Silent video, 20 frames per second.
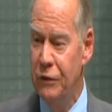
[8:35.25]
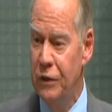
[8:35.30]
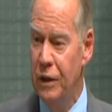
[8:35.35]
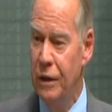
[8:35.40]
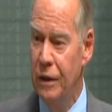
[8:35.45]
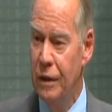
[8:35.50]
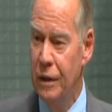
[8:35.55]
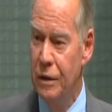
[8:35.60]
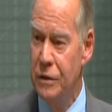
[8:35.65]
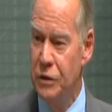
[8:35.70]

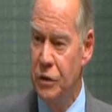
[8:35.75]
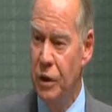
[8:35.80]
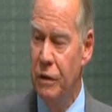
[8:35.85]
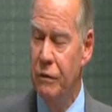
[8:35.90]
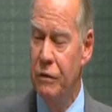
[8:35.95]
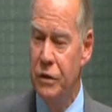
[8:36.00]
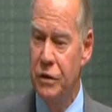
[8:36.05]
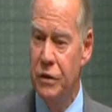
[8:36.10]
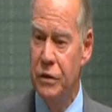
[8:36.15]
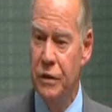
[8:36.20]
in the
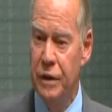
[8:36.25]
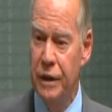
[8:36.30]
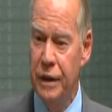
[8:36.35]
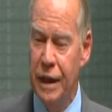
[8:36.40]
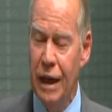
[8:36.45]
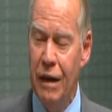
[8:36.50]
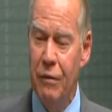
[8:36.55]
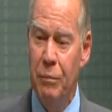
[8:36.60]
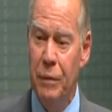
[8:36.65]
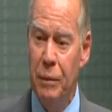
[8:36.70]
services that the
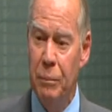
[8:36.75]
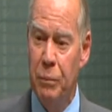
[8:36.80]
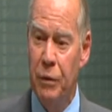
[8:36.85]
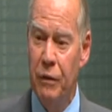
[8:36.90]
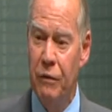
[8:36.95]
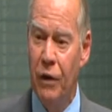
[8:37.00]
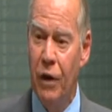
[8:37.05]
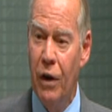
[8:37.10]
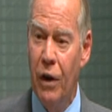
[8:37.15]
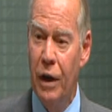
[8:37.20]
government
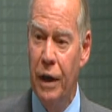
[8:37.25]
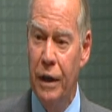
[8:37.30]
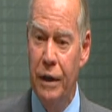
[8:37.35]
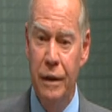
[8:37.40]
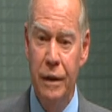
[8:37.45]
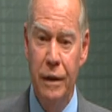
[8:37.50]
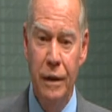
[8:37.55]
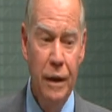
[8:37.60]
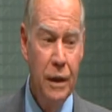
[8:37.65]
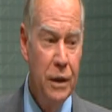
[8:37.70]
provide
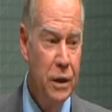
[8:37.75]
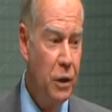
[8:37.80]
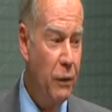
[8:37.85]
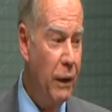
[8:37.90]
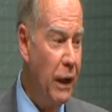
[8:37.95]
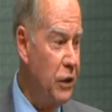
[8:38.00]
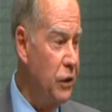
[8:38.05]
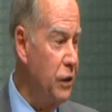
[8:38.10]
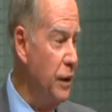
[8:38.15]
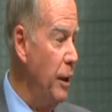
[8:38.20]
to
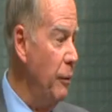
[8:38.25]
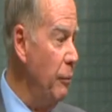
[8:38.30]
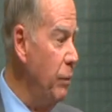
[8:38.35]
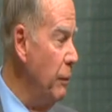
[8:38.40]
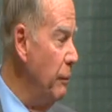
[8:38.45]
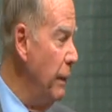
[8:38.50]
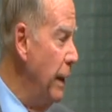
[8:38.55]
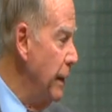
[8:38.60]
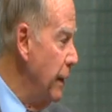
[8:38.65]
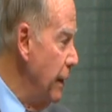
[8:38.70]
actually
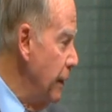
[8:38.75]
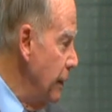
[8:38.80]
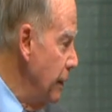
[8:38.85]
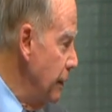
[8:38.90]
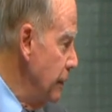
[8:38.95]
implement it?